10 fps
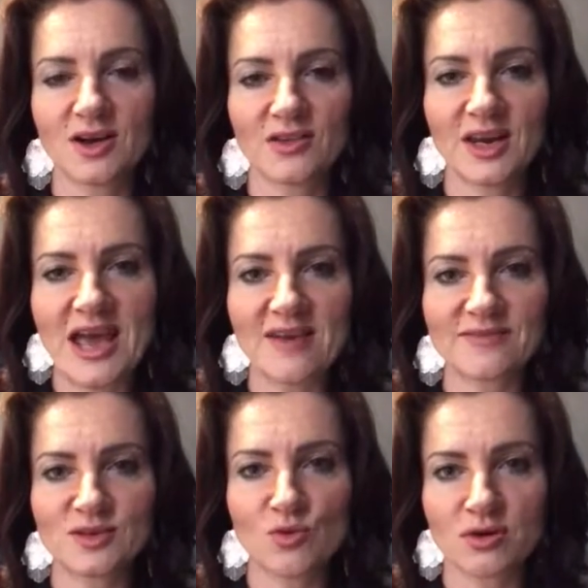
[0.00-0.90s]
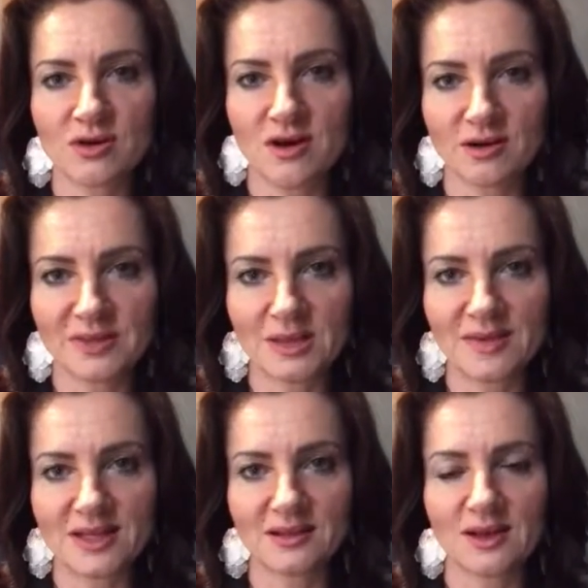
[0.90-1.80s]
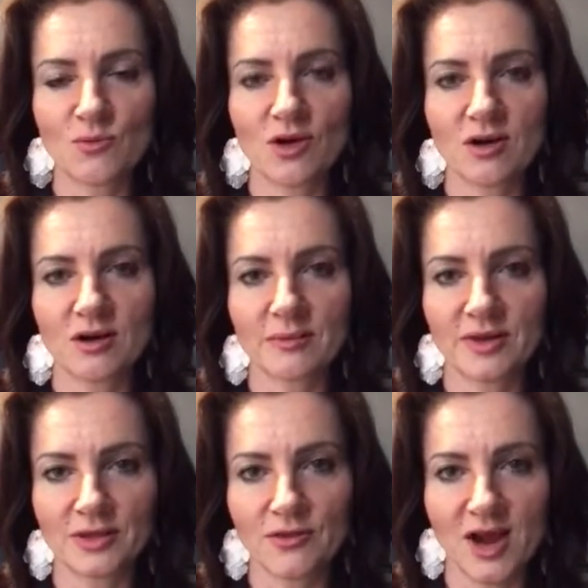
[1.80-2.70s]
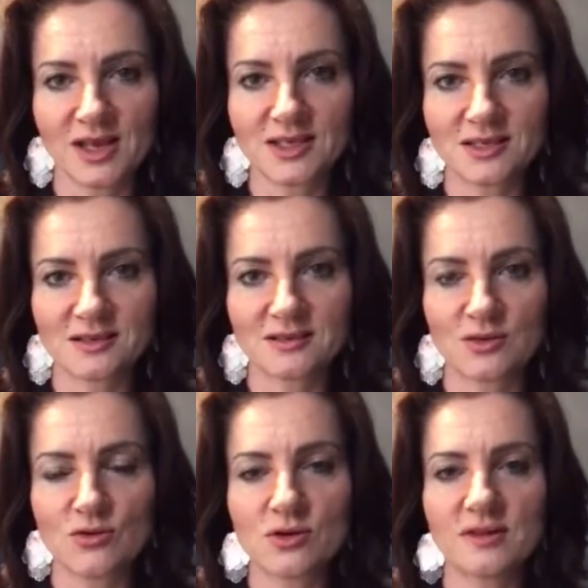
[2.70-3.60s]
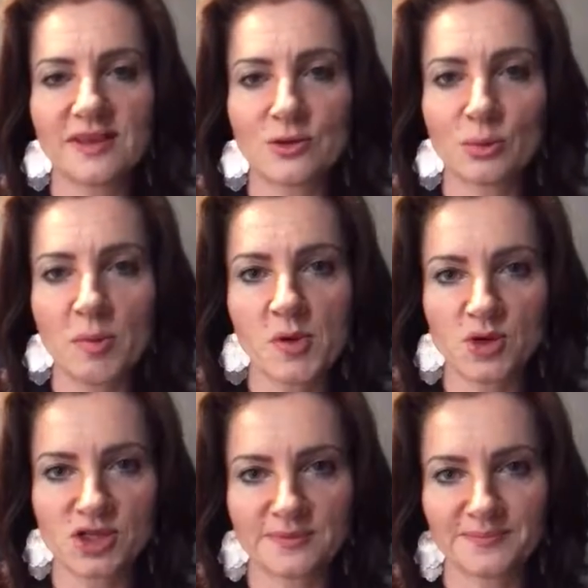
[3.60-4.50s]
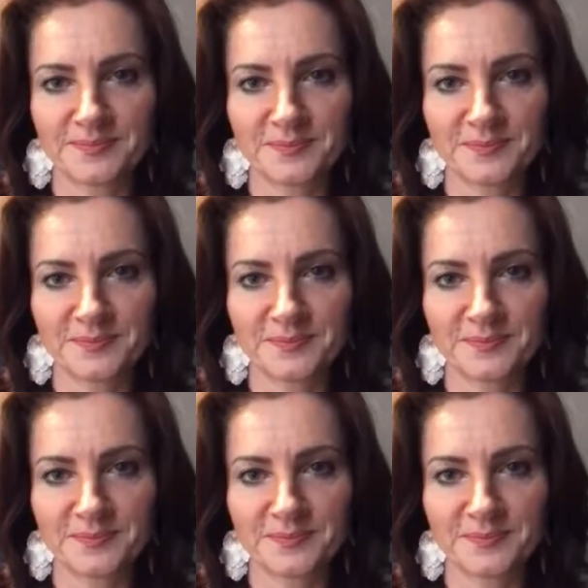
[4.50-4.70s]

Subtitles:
on the left, 1 column in the middle, and 1 column on the right, all of equal proportion.